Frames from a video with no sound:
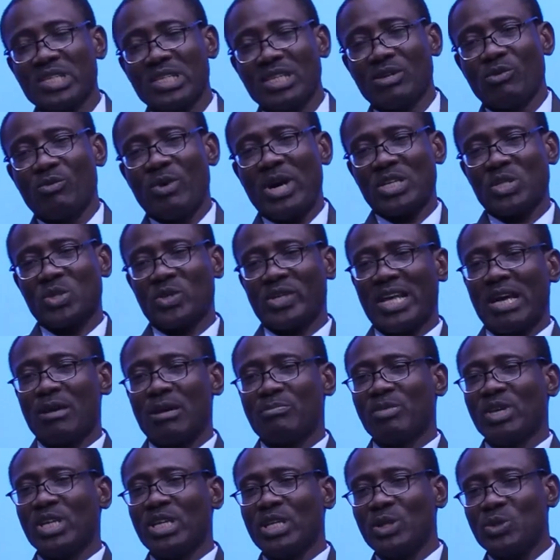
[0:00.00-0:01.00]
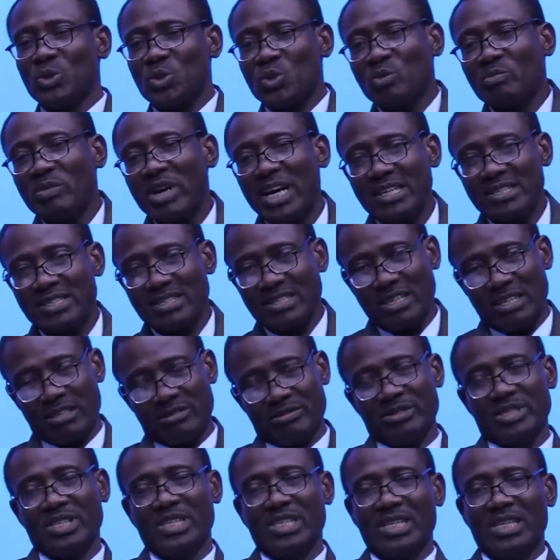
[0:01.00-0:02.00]
Why should I belittle myself
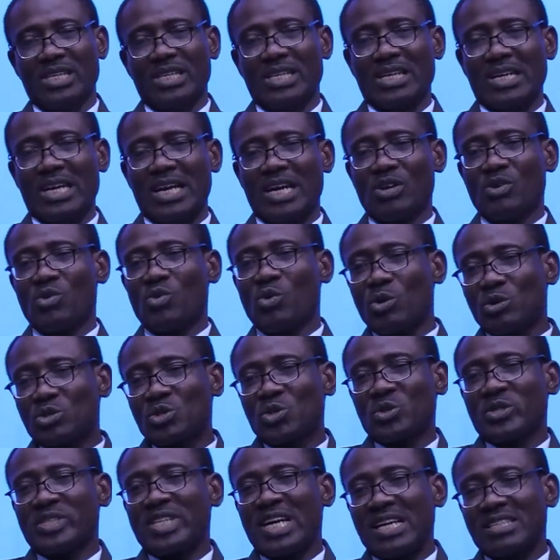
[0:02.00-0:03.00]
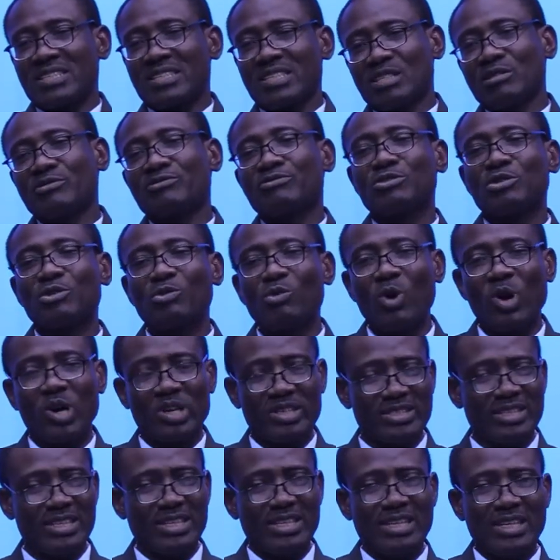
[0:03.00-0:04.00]
and go to that sinful
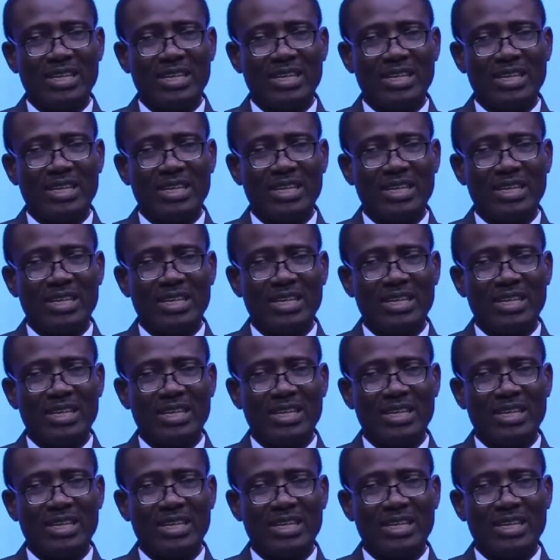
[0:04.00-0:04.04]
world